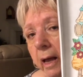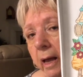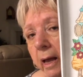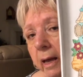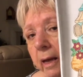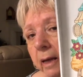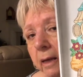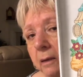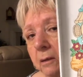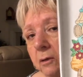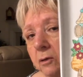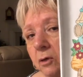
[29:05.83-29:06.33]

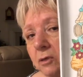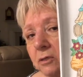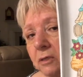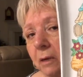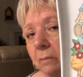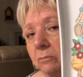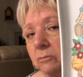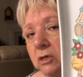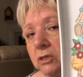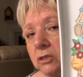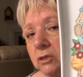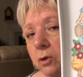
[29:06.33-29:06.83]
And because
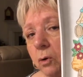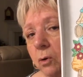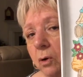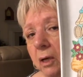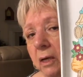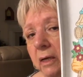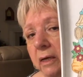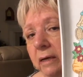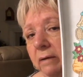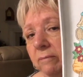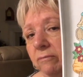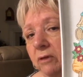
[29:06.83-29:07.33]
I'm just going to
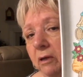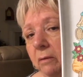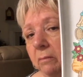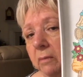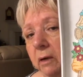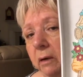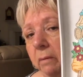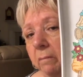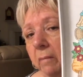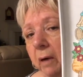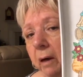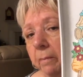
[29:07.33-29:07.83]
leave them
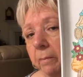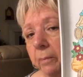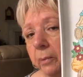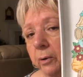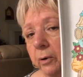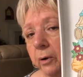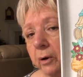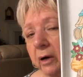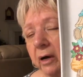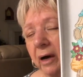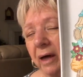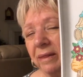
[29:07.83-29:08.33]
in my
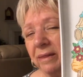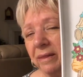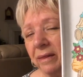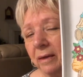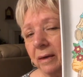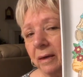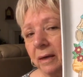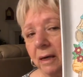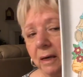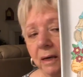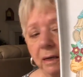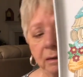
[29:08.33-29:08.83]
book, I
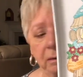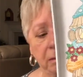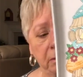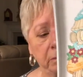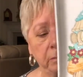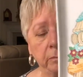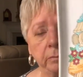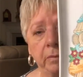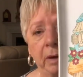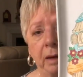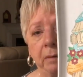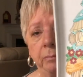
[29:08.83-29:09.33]
think.
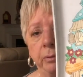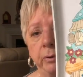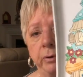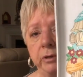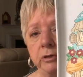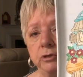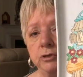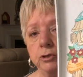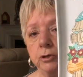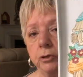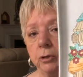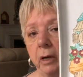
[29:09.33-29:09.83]
I'm
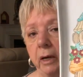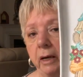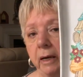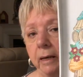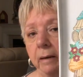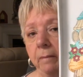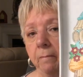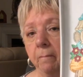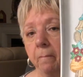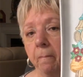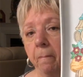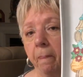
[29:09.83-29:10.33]
pretty sure I
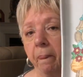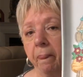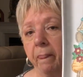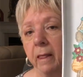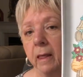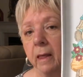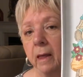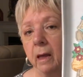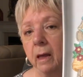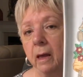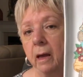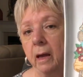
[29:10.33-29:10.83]
am.
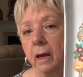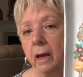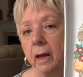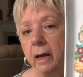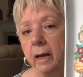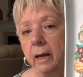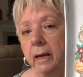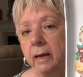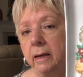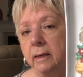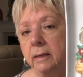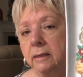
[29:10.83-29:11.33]

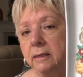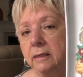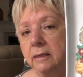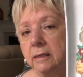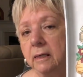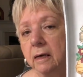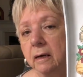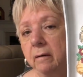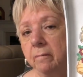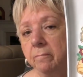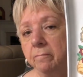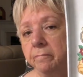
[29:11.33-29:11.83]
And,
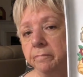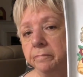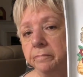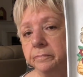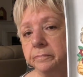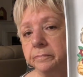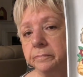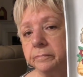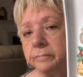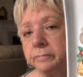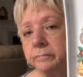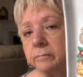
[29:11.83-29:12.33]

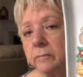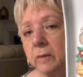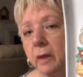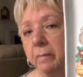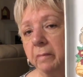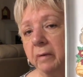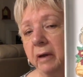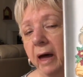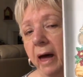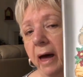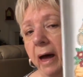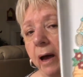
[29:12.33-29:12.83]

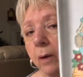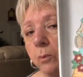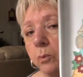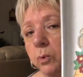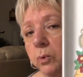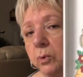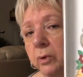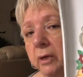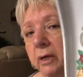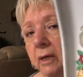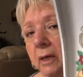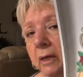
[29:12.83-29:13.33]
but I
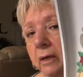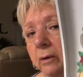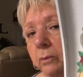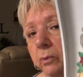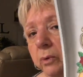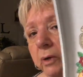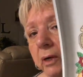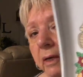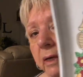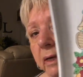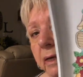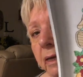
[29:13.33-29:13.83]
really,
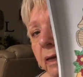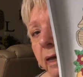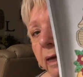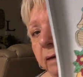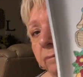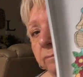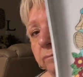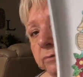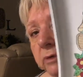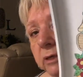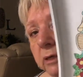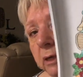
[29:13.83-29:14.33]
really
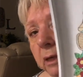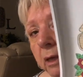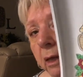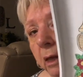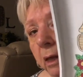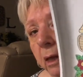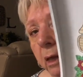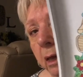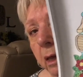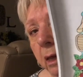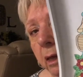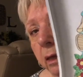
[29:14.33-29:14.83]
loved
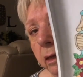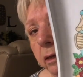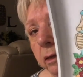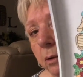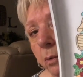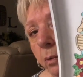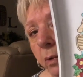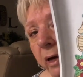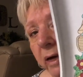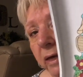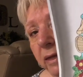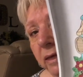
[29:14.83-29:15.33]
the
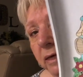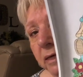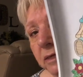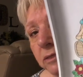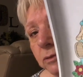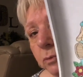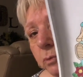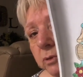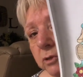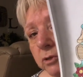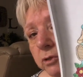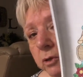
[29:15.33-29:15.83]
way
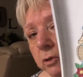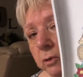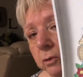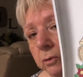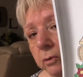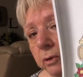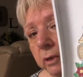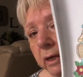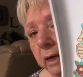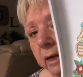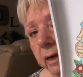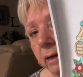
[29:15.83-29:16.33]
this one
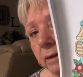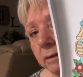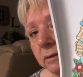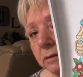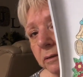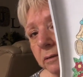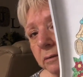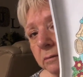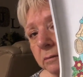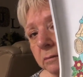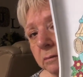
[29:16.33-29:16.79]
turned out.